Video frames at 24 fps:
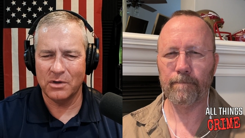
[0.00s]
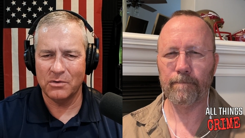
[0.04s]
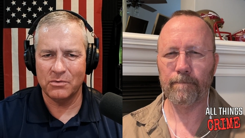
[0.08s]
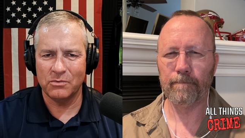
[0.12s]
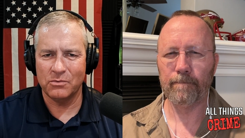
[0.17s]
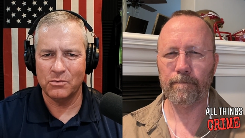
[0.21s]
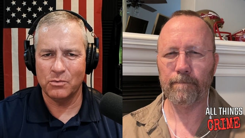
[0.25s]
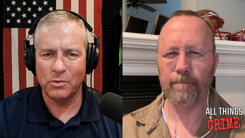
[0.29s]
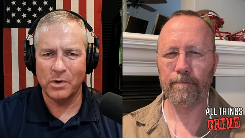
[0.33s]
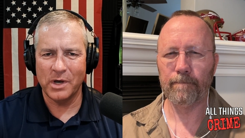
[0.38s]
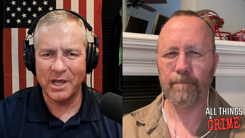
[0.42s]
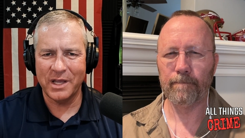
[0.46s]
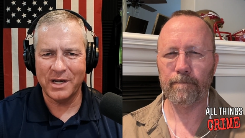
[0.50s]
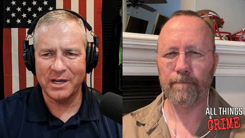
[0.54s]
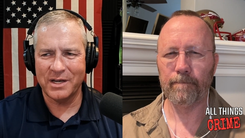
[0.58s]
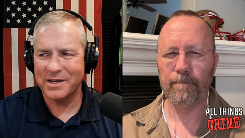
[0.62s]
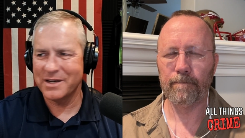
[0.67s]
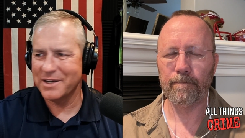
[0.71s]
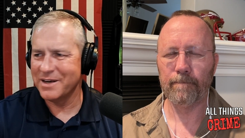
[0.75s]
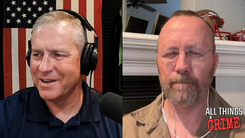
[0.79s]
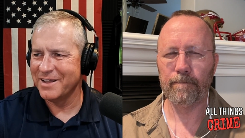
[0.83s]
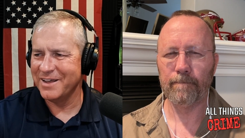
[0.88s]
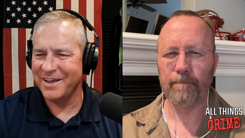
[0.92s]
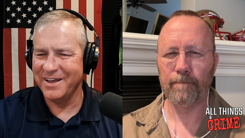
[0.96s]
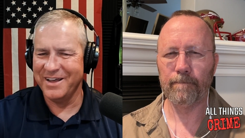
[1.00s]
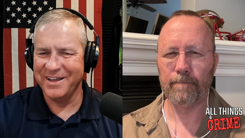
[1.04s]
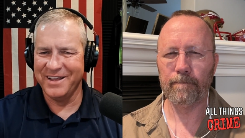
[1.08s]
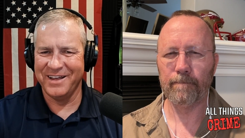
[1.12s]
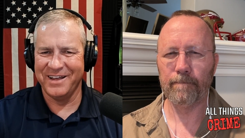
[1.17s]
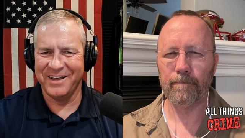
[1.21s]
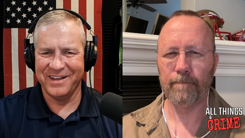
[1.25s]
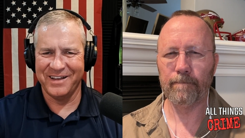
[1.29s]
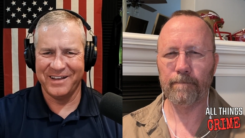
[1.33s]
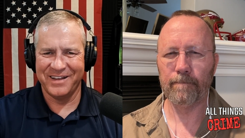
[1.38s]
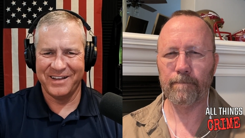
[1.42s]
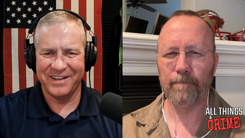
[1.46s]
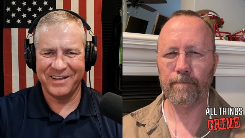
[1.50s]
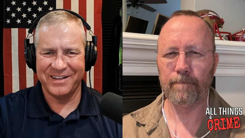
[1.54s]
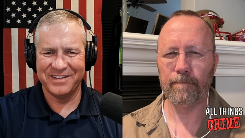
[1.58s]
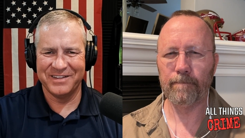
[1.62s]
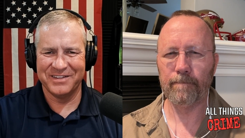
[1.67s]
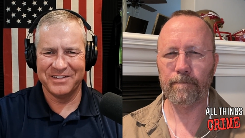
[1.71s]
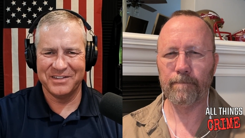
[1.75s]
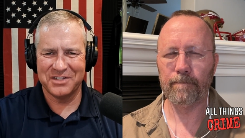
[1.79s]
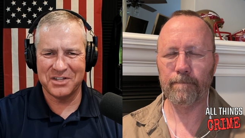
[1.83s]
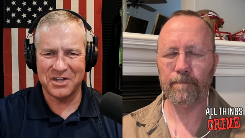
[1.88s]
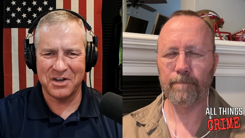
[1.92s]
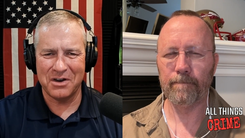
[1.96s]
Speaker 1: what?
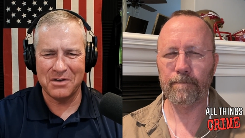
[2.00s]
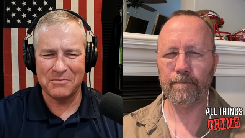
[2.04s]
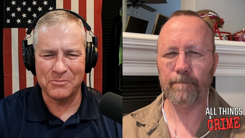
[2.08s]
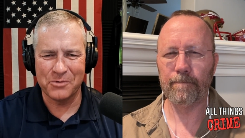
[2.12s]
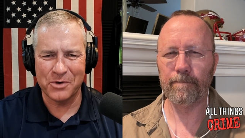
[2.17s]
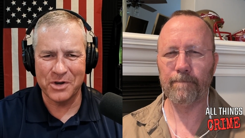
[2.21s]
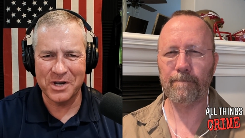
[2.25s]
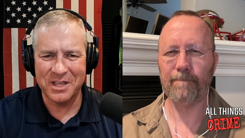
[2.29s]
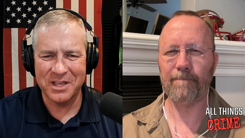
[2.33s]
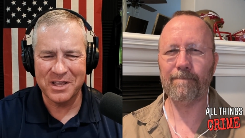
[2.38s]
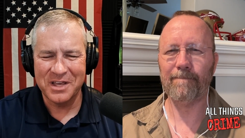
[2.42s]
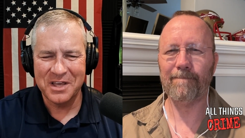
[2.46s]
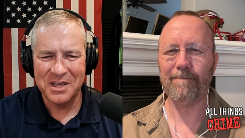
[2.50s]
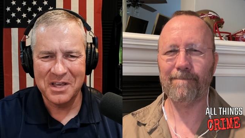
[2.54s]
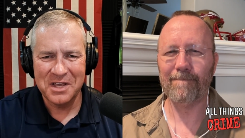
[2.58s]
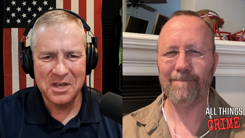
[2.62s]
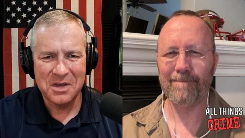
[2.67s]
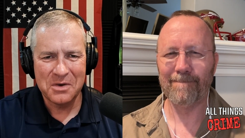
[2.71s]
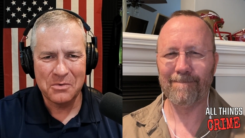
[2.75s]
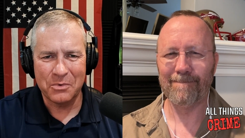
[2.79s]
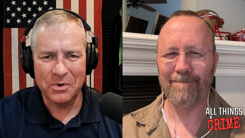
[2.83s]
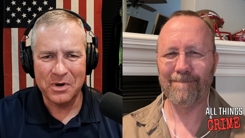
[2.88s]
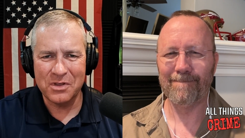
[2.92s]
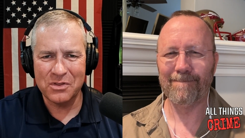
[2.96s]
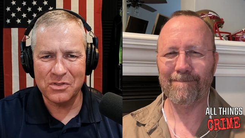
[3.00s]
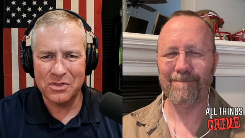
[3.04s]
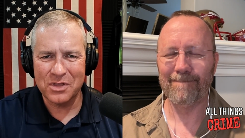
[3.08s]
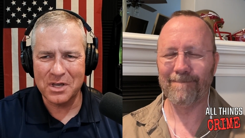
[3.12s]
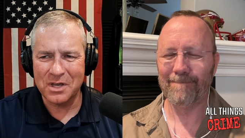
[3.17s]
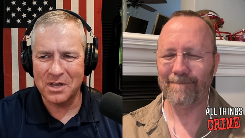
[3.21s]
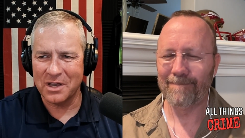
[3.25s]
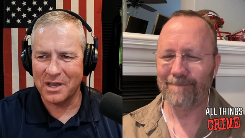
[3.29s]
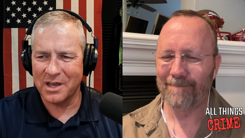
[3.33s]
Tom, what do you think?